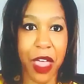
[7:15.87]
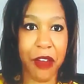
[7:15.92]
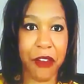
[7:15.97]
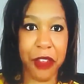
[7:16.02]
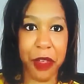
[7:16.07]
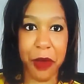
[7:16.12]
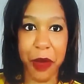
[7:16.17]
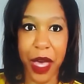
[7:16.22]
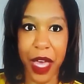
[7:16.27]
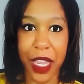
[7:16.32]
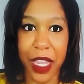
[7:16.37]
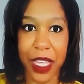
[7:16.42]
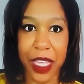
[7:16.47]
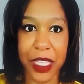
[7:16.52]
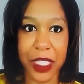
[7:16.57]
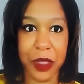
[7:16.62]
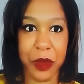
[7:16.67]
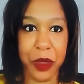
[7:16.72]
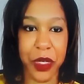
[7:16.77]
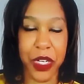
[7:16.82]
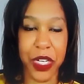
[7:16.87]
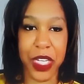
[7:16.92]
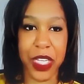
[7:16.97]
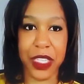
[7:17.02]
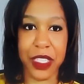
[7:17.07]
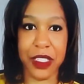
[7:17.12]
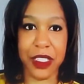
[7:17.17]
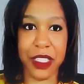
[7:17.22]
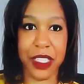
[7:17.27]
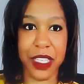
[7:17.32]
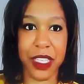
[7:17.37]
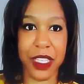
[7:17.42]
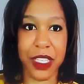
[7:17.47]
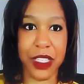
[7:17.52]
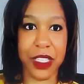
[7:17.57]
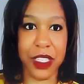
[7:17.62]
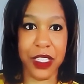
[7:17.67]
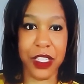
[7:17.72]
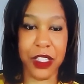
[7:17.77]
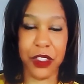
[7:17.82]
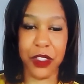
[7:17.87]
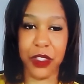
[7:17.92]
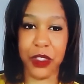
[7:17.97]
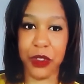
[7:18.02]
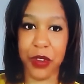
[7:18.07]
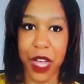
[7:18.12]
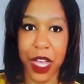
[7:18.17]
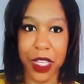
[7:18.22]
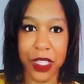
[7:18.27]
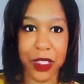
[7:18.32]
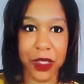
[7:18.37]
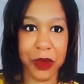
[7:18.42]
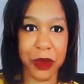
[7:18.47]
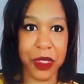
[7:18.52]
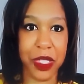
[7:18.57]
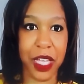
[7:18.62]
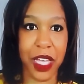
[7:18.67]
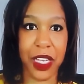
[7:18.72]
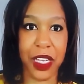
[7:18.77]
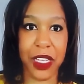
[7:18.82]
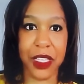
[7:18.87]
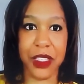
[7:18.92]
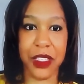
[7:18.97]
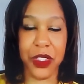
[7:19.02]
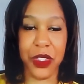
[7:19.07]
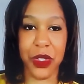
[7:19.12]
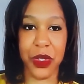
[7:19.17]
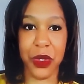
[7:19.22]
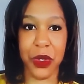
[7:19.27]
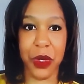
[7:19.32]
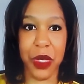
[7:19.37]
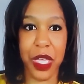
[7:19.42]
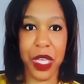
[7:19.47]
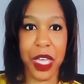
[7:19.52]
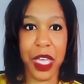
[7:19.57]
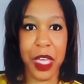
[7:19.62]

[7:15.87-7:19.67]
Everybody experiences stress related to